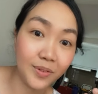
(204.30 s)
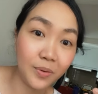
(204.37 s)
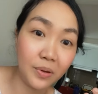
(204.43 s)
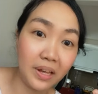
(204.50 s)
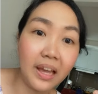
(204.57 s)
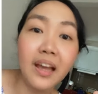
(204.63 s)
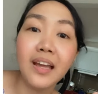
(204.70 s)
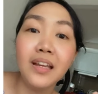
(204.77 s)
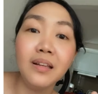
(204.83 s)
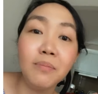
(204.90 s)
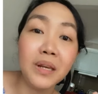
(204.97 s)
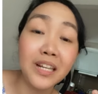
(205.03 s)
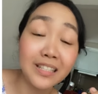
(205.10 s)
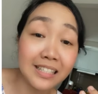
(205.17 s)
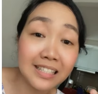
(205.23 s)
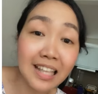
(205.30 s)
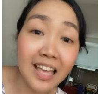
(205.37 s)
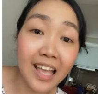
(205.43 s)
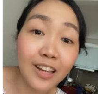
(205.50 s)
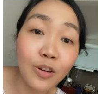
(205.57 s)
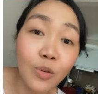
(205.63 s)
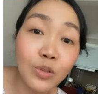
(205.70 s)
Okay, meaning to
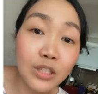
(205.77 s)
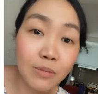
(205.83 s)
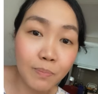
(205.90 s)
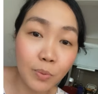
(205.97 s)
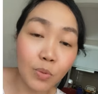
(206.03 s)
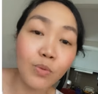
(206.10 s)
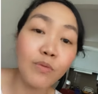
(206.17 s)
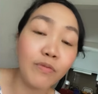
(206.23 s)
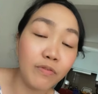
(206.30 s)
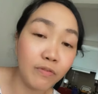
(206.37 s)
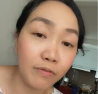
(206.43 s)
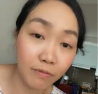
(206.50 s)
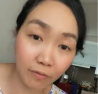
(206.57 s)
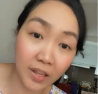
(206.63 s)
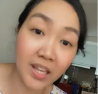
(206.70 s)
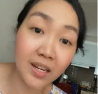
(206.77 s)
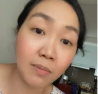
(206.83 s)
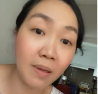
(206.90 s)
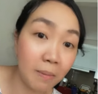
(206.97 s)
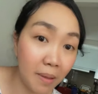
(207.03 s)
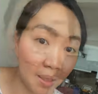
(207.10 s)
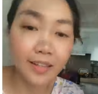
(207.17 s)
say, I don't spoon feed
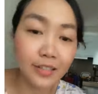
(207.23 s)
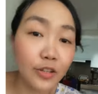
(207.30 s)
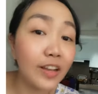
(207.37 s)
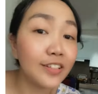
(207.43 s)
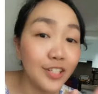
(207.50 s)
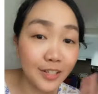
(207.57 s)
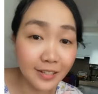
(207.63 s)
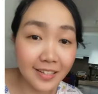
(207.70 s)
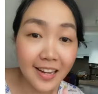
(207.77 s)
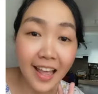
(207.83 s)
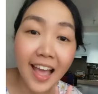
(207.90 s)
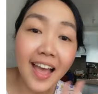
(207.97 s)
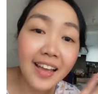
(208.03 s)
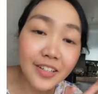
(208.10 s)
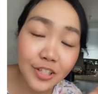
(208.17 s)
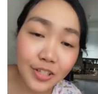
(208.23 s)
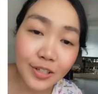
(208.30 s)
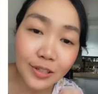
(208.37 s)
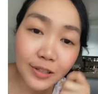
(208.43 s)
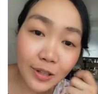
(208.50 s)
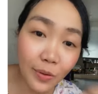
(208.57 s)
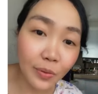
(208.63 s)
my baby. I just
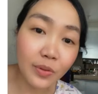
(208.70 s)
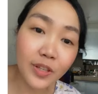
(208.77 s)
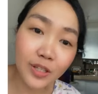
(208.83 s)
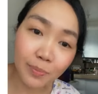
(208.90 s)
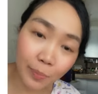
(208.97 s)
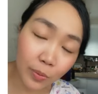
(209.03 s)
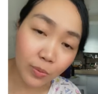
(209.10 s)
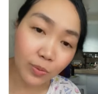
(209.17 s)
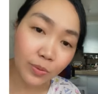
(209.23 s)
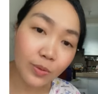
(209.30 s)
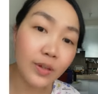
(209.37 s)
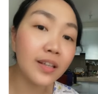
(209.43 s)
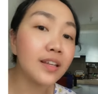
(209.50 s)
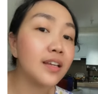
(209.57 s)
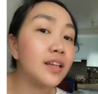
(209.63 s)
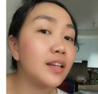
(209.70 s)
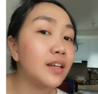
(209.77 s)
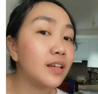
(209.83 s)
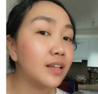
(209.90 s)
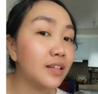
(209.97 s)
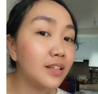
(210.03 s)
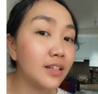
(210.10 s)
load the spoon and
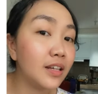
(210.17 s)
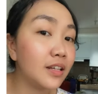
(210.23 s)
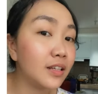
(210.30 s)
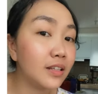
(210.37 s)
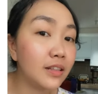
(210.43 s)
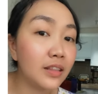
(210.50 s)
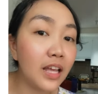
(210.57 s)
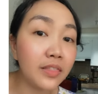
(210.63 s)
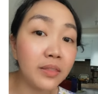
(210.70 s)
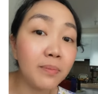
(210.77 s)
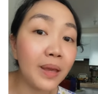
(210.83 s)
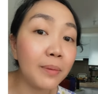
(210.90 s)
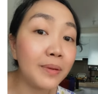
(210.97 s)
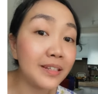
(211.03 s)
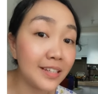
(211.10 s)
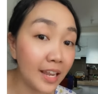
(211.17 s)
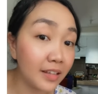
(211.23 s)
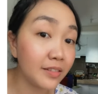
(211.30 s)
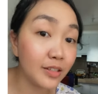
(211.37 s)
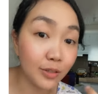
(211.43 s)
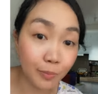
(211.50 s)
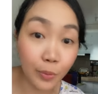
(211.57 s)
I let the baby take
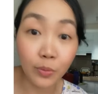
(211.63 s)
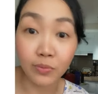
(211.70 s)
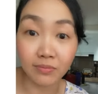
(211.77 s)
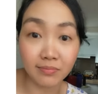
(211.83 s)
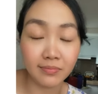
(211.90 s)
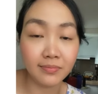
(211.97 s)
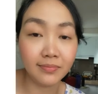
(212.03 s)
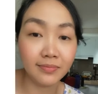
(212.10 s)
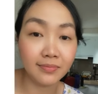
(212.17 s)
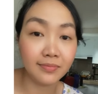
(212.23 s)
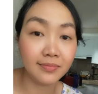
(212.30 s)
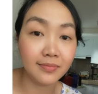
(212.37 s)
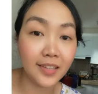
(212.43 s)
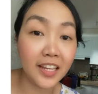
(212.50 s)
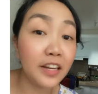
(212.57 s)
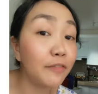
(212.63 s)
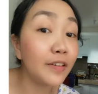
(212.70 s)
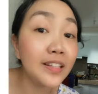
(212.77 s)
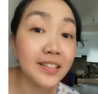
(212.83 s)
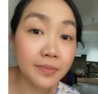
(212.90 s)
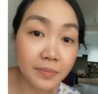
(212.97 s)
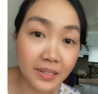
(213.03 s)
the spoon, and he
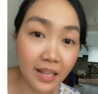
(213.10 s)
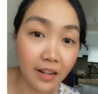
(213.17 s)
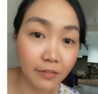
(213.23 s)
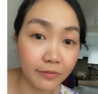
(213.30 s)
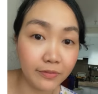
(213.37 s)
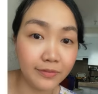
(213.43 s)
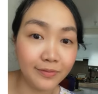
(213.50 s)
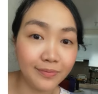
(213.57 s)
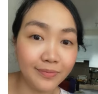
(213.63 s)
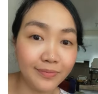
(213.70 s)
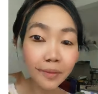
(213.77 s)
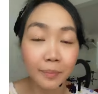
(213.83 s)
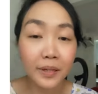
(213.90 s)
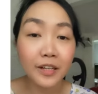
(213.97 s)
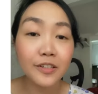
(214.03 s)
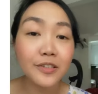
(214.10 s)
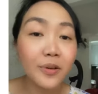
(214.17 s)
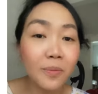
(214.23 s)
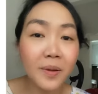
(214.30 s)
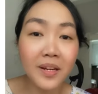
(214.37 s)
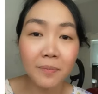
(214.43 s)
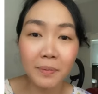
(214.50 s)
feeds himself. Because
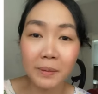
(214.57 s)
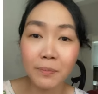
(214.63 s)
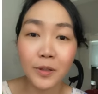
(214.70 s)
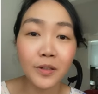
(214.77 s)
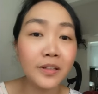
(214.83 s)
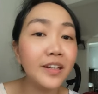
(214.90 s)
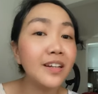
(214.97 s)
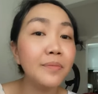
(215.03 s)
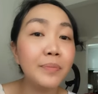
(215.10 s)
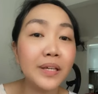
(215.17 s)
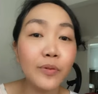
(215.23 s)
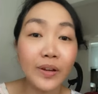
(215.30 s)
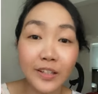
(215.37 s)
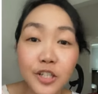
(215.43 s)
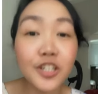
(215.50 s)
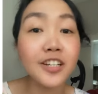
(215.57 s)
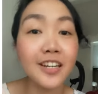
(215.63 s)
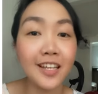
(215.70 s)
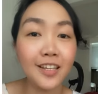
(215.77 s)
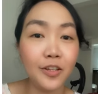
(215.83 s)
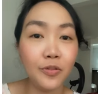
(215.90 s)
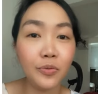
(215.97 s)
so many people are gonna be
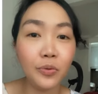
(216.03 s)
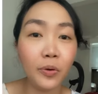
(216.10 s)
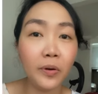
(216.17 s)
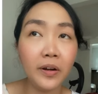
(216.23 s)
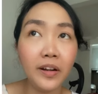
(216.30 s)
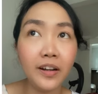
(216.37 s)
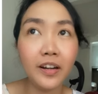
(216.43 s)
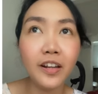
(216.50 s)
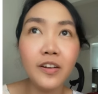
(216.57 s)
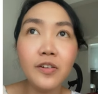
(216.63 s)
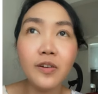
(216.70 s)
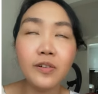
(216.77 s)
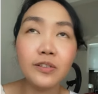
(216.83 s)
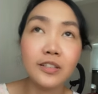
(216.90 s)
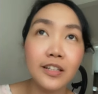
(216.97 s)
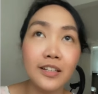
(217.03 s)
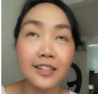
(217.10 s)
questioning you, or, you know,